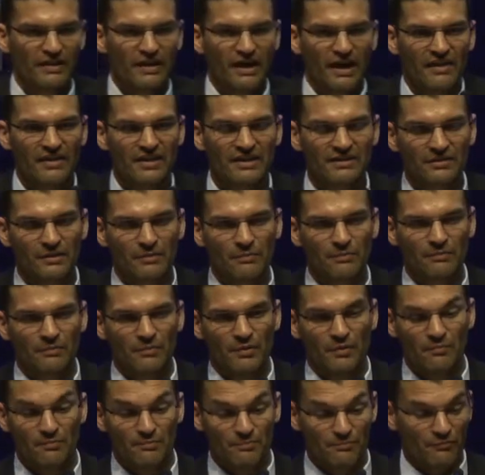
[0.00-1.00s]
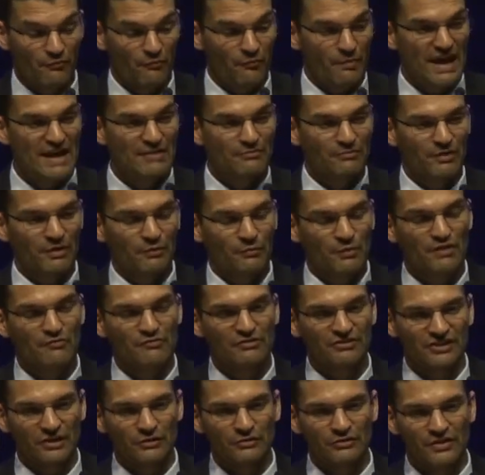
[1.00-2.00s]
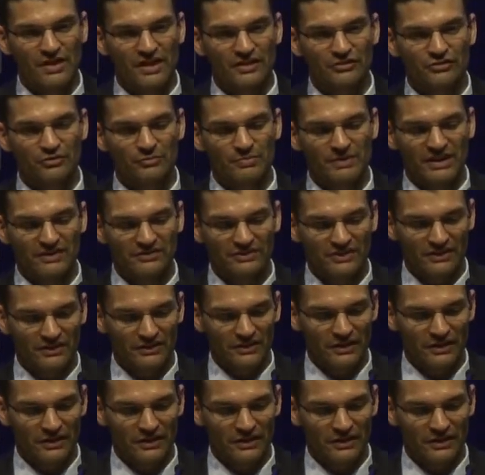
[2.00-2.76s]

I think the, the main one of the reasons I would do that is just because